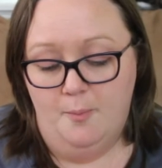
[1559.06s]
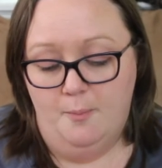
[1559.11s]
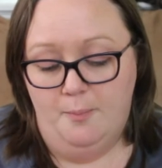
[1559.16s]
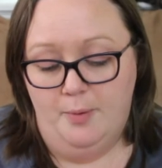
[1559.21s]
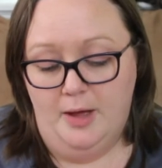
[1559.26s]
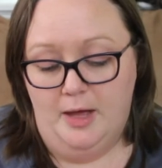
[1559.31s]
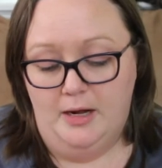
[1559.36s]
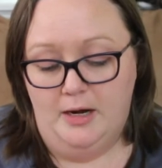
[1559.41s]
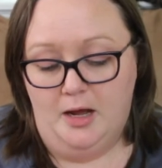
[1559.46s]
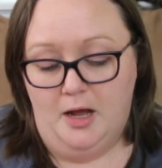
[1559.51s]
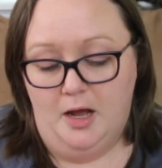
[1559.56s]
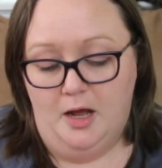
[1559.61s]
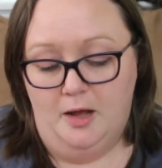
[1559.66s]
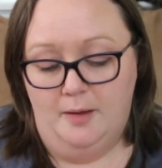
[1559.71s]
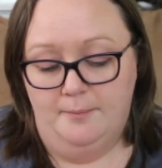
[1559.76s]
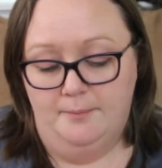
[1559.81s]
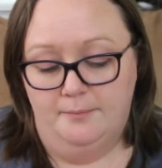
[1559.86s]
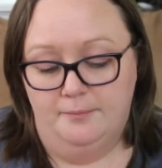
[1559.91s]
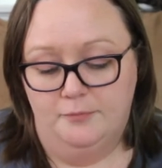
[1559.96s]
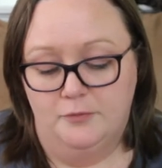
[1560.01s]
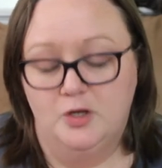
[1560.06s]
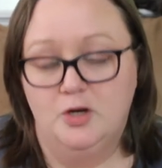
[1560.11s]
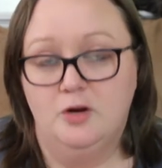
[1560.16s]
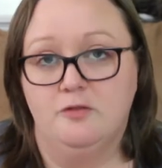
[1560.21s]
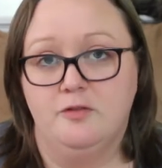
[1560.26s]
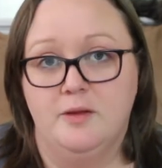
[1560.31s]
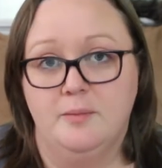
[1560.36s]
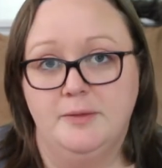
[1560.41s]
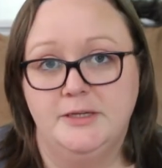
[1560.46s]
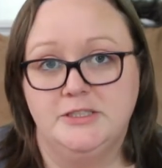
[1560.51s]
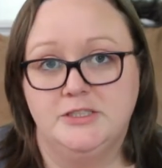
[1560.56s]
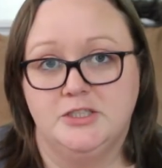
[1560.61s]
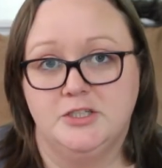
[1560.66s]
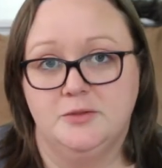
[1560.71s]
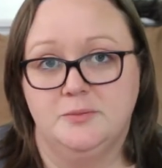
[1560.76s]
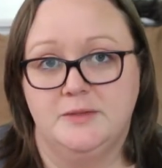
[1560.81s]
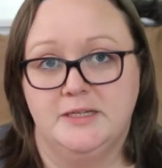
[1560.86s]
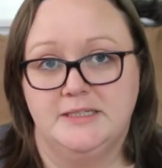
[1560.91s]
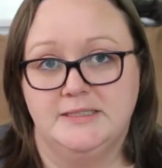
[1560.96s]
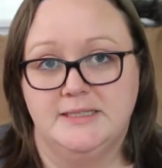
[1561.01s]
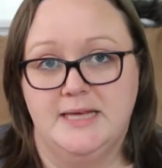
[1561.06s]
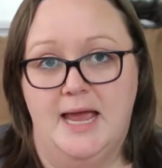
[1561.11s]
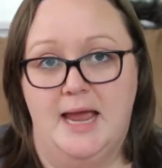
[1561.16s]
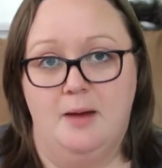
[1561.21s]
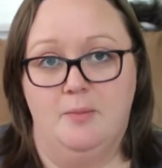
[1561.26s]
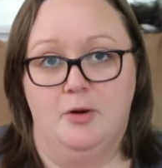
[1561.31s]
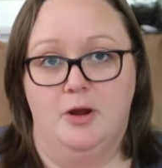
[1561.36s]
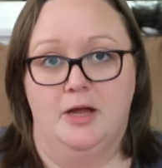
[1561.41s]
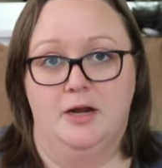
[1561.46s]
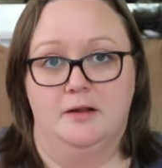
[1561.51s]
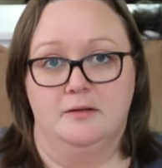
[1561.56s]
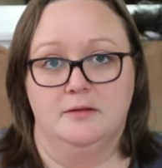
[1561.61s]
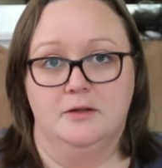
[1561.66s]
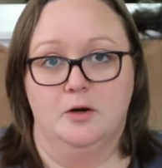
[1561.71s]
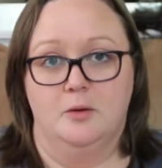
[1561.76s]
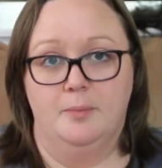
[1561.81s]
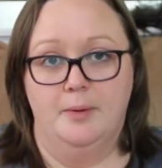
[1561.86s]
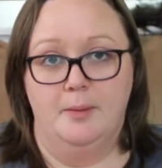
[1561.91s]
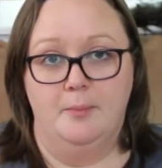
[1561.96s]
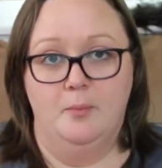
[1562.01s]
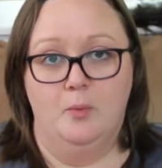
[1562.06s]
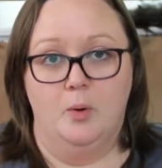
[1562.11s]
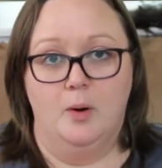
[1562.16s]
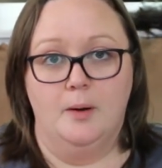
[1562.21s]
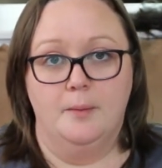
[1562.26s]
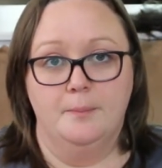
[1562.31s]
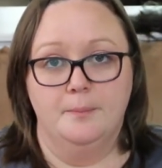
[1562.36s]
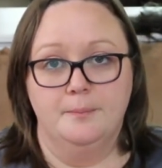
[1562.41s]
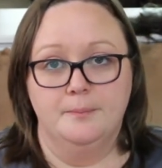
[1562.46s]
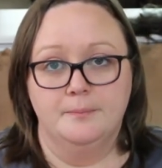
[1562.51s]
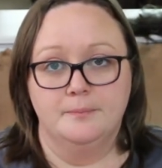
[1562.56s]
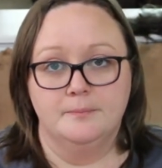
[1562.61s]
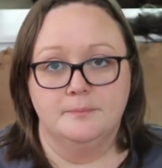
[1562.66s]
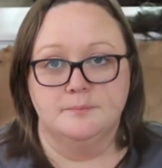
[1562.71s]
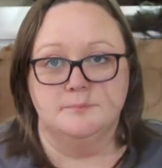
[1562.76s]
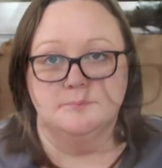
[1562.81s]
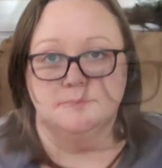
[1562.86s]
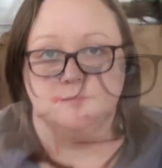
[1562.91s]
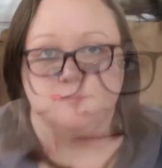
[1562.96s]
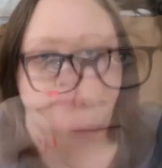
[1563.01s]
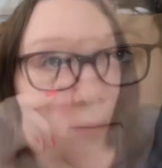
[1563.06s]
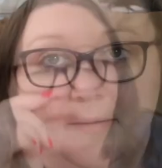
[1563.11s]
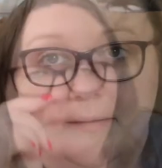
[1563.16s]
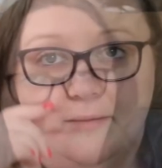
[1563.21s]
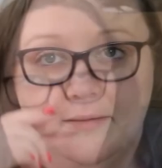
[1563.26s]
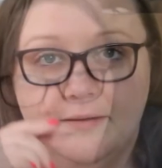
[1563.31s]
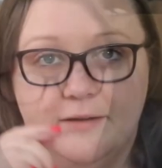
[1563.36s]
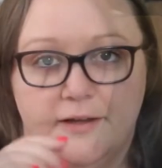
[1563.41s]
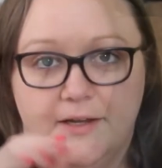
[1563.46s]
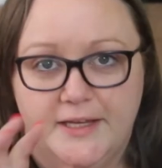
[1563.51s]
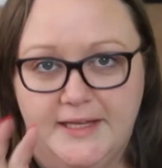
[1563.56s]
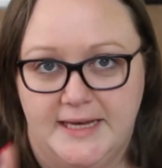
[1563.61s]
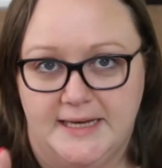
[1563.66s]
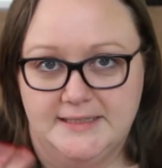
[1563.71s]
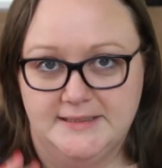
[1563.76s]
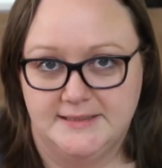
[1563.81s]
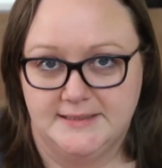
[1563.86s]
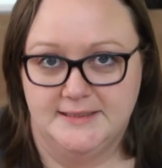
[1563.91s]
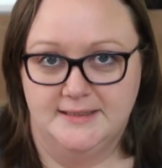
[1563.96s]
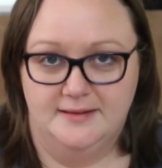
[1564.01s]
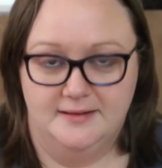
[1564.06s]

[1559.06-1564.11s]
But, um, you know, let me zoom this camera in a little bit more. Yes